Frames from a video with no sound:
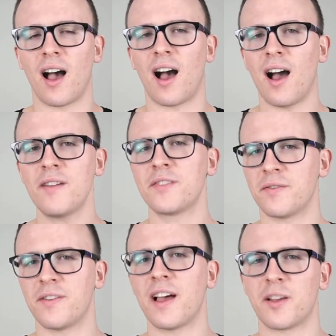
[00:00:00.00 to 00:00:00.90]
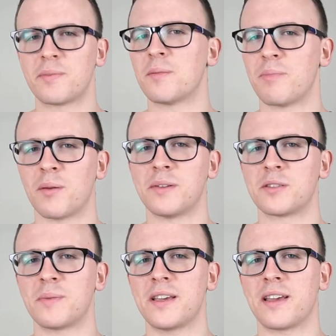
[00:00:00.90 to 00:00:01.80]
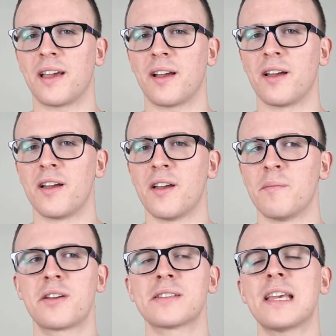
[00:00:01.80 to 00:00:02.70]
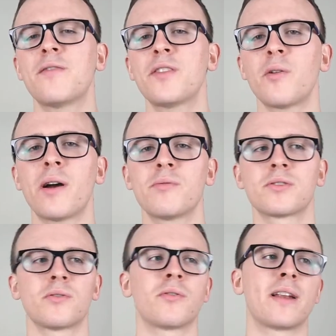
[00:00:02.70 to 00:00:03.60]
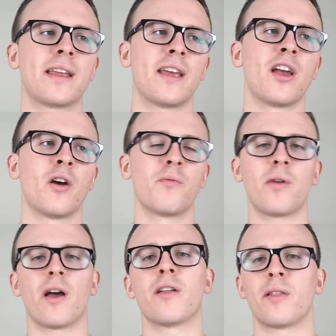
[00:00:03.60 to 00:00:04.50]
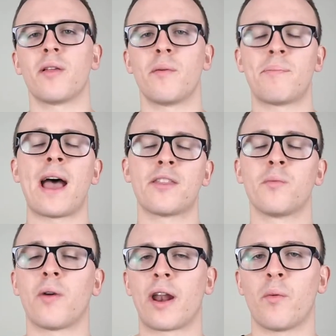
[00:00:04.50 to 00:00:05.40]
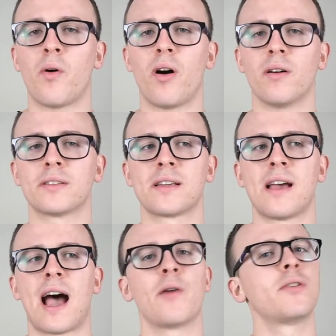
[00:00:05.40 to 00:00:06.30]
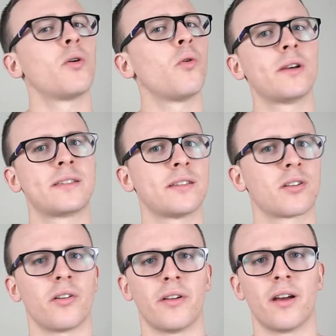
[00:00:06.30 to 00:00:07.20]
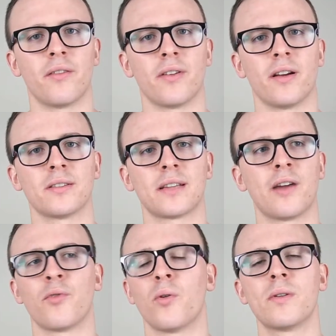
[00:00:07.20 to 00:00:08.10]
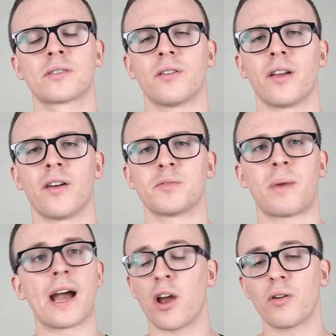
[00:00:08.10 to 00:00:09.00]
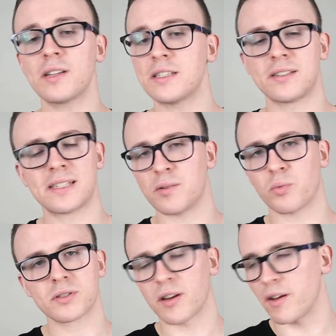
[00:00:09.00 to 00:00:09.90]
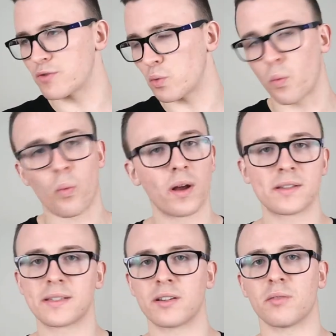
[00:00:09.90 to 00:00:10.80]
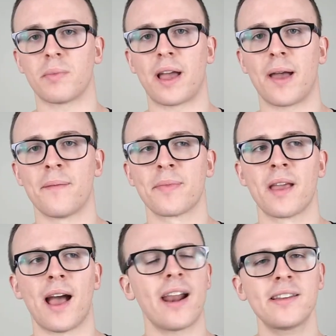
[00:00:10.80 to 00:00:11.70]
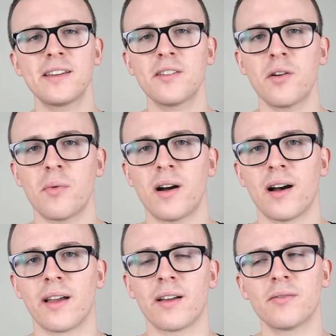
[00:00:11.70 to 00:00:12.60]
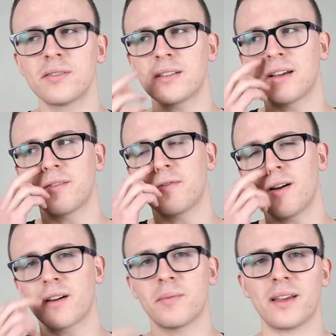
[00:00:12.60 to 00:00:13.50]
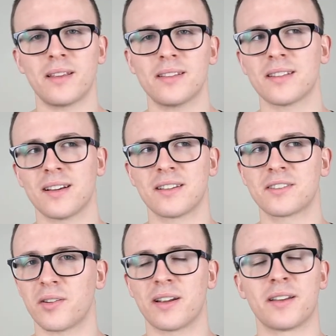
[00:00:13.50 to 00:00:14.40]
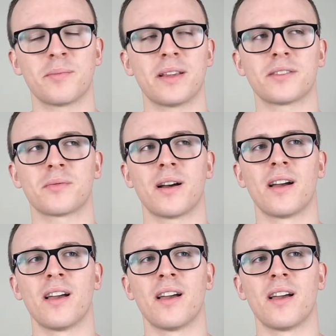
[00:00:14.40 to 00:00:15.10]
I've developed in public speaking, because even though I was already better than what I was, I always still got nervous. I've always got nervous, but I honestly just wasn't nervous one single bit. And I didn't know why. And I was just like, fuck me, this is like, sorry, I didn't mean to swear.